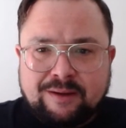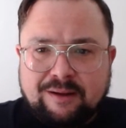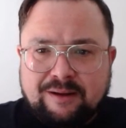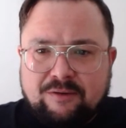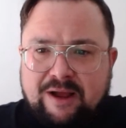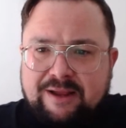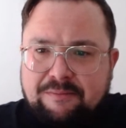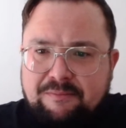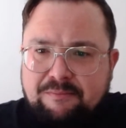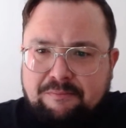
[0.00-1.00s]
and like
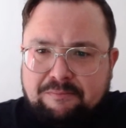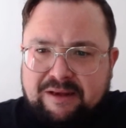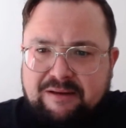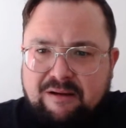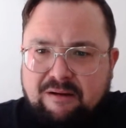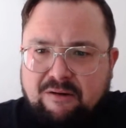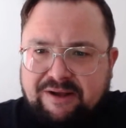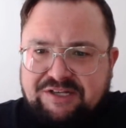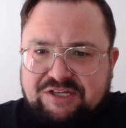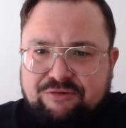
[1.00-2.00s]
mint
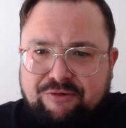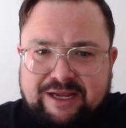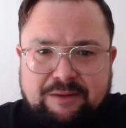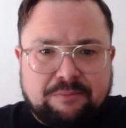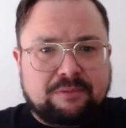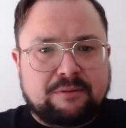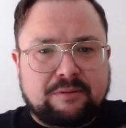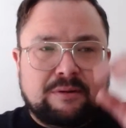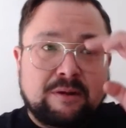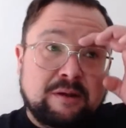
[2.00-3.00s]
ice cream.
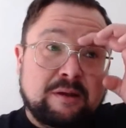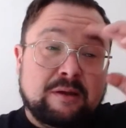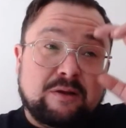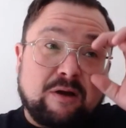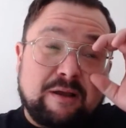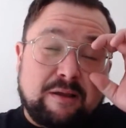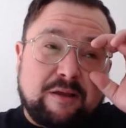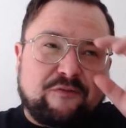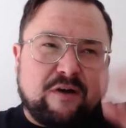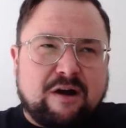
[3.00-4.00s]
Like,
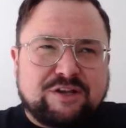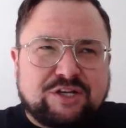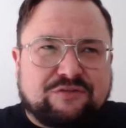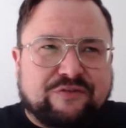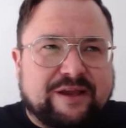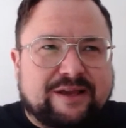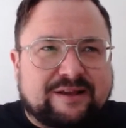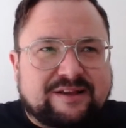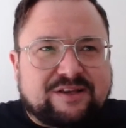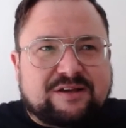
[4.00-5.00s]
if I just think,
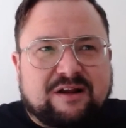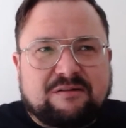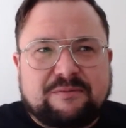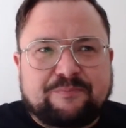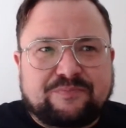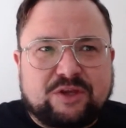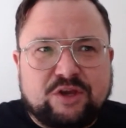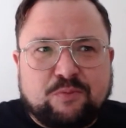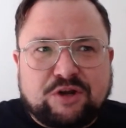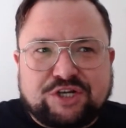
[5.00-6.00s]
you know, you
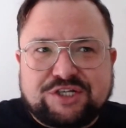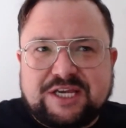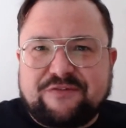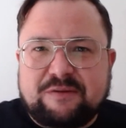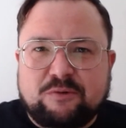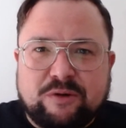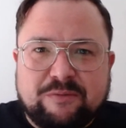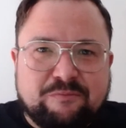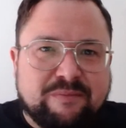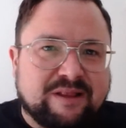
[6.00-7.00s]
brush your teeth in the morning
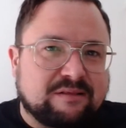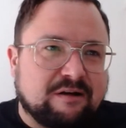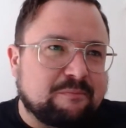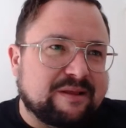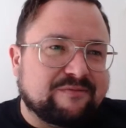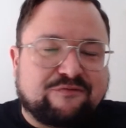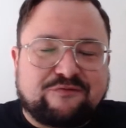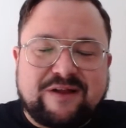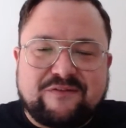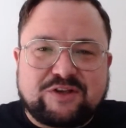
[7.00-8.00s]
with mint, like mint
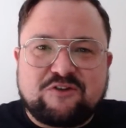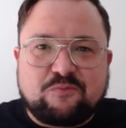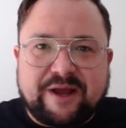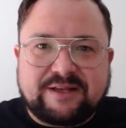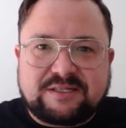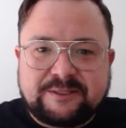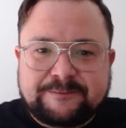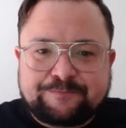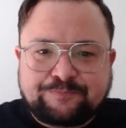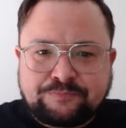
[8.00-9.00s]
flavored toothpaste.
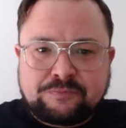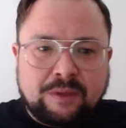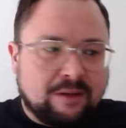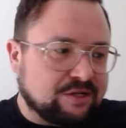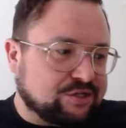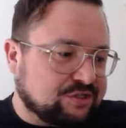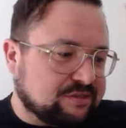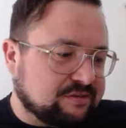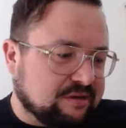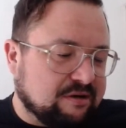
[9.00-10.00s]
So just,
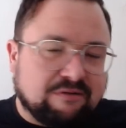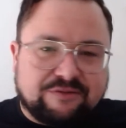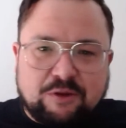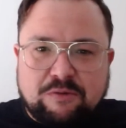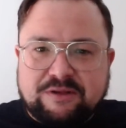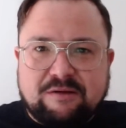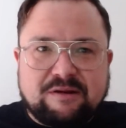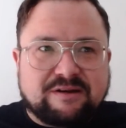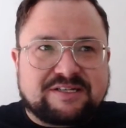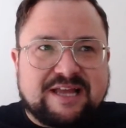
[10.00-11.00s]
I don't
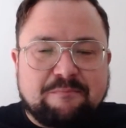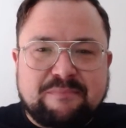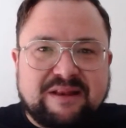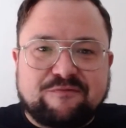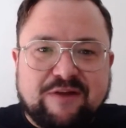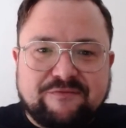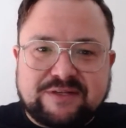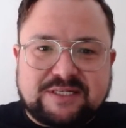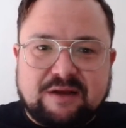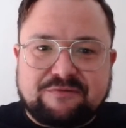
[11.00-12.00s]
understand mint flavored
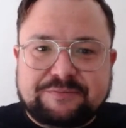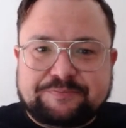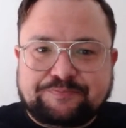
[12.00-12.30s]
stuff.